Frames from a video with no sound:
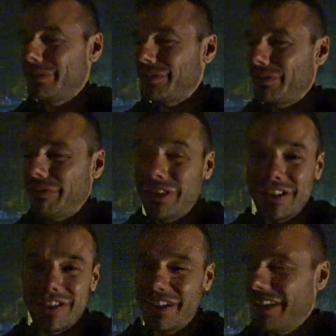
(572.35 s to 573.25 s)
could fit
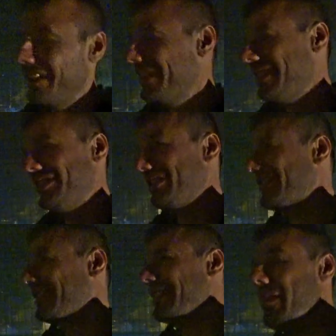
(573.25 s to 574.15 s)
in the car.
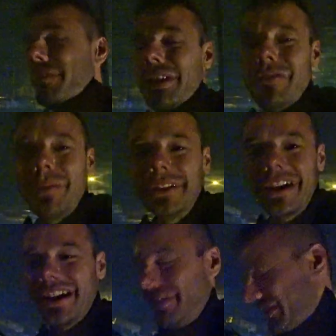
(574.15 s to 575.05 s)
Just unbelievable guy of